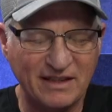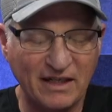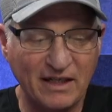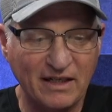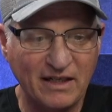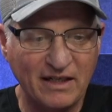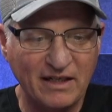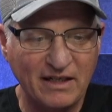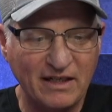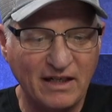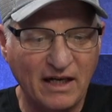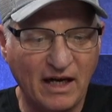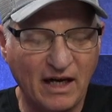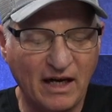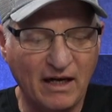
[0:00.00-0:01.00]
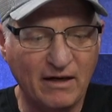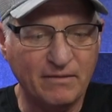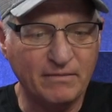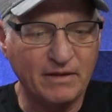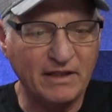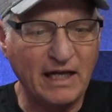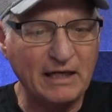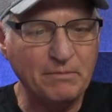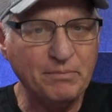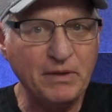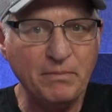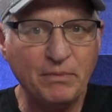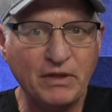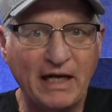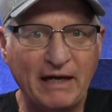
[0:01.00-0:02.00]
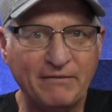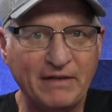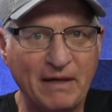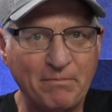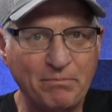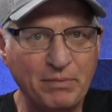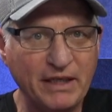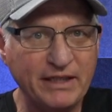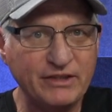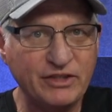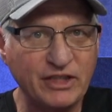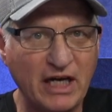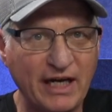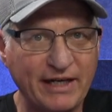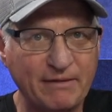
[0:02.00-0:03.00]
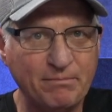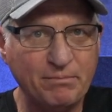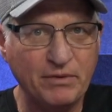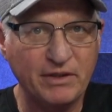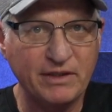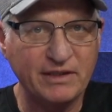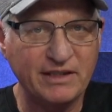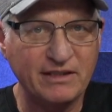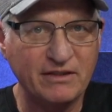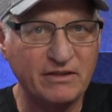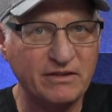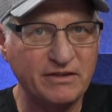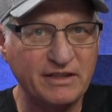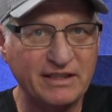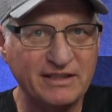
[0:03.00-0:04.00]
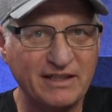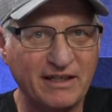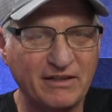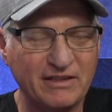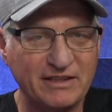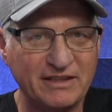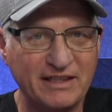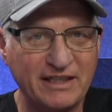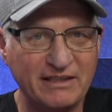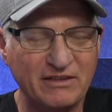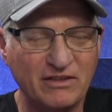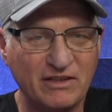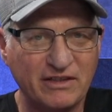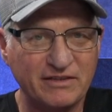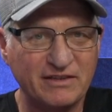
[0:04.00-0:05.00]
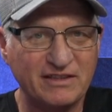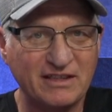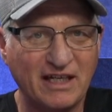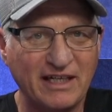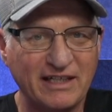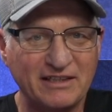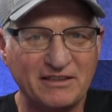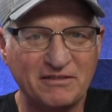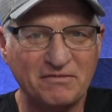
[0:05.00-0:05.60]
Yes. Um, a lot of people have that big giant book, including Darrell and Ed, called Science of